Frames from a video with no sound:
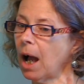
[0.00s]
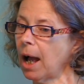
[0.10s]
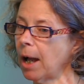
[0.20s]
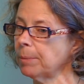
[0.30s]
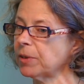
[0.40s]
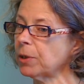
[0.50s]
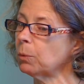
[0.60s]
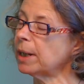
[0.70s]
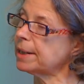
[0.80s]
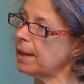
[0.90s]
Um, so
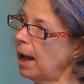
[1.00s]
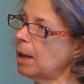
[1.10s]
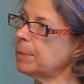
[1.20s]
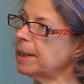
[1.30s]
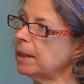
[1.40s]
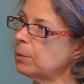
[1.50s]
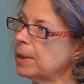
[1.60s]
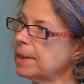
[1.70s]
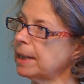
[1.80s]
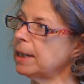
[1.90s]
what Tom did
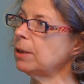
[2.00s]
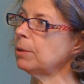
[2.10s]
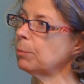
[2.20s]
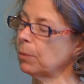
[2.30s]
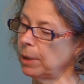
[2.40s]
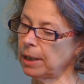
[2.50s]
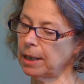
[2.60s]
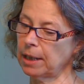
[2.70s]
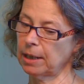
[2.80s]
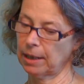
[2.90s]
was he
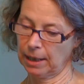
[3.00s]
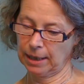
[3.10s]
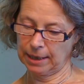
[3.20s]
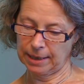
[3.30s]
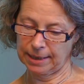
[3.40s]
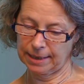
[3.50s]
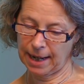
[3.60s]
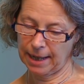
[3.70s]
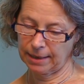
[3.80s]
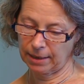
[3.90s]
he
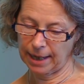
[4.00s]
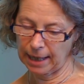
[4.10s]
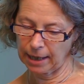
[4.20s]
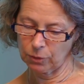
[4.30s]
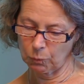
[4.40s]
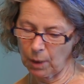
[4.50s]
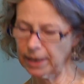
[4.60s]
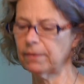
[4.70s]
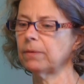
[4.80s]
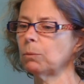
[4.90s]
said, and, and
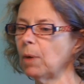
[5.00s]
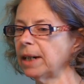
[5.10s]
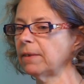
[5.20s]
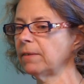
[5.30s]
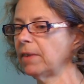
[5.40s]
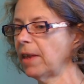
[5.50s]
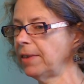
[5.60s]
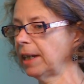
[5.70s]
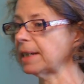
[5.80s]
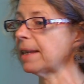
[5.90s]
one of one of the
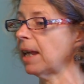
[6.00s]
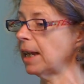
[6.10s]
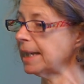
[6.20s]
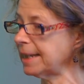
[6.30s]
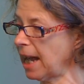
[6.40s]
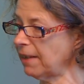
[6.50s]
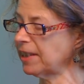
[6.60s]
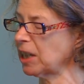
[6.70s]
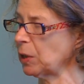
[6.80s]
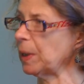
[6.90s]
things
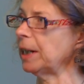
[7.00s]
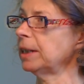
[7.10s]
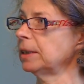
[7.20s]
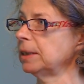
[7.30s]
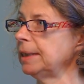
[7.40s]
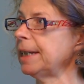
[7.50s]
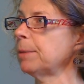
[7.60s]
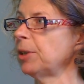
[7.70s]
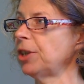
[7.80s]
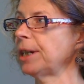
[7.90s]
SAFSTOR
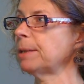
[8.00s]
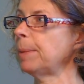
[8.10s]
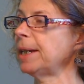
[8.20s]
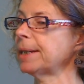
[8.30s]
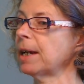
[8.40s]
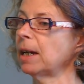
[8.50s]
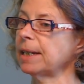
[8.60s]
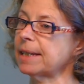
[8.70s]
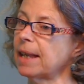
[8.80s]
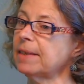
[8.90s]
decommissioning is based on
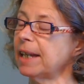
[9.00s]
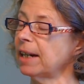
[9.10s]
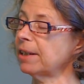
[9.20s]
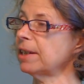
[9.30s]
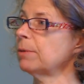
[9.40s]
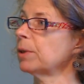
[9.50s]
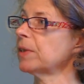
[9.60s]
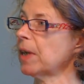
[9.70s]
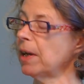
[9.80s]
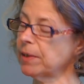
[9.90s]
is that the NRC
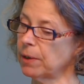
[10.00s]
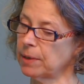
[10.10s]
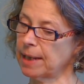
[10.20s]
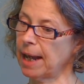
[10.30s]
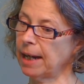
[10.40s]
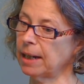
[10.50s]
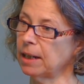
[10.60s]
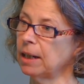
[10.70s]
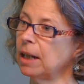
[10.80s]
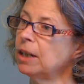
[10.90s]
rules also say
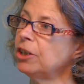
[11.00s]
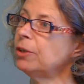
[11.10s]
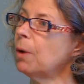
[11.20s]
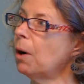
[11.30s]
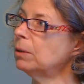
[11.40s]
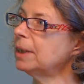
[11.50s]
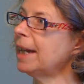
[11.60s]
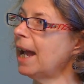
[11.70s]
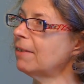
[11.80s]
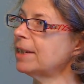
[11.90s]
you only
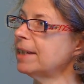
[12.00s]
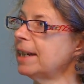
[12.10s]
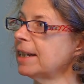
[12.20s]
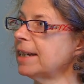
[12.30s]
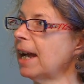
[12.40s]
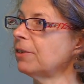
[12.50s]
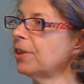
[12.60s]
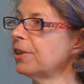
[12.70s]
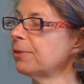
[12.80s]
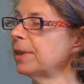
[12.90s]
have to dig down
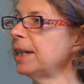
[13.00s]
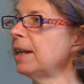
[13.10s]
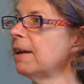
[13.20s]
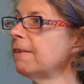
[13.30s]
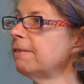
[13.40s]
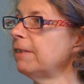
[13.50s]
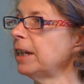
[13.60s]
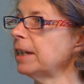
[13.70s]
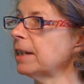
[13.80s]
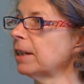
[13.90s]
three
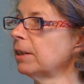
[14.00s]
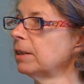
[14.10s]
feet